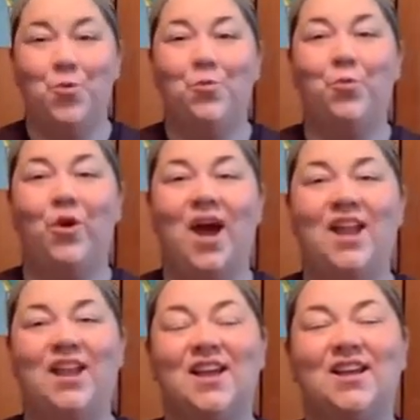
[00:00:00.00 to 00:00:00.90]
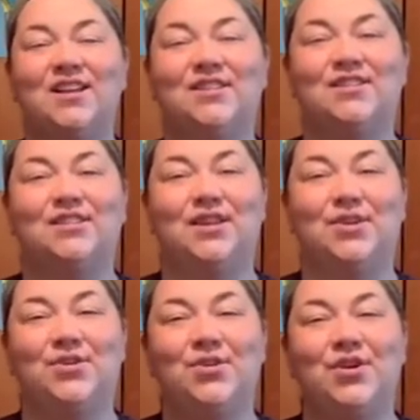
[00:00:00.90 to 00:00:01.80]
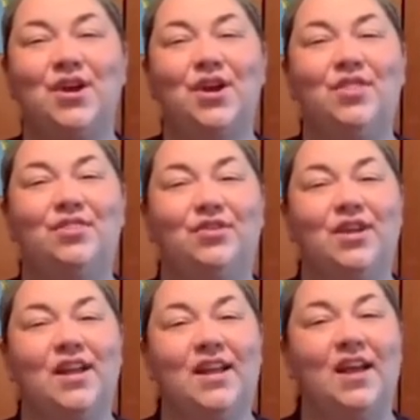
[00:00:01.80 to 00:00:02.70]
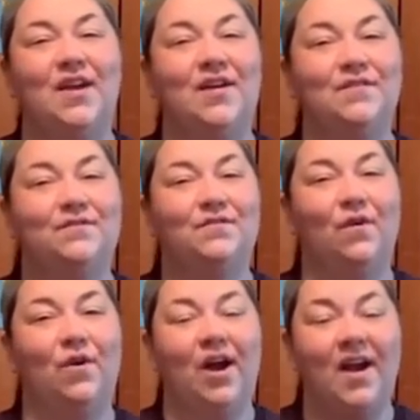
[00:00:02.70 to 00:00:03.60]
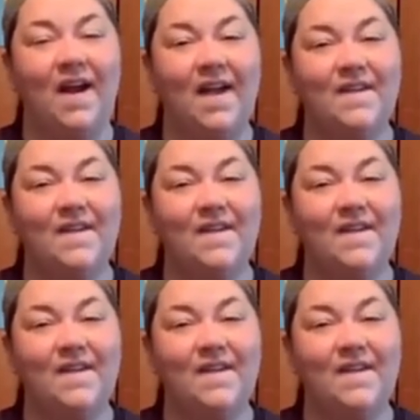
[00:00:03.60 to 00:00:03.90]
One, two, three, four,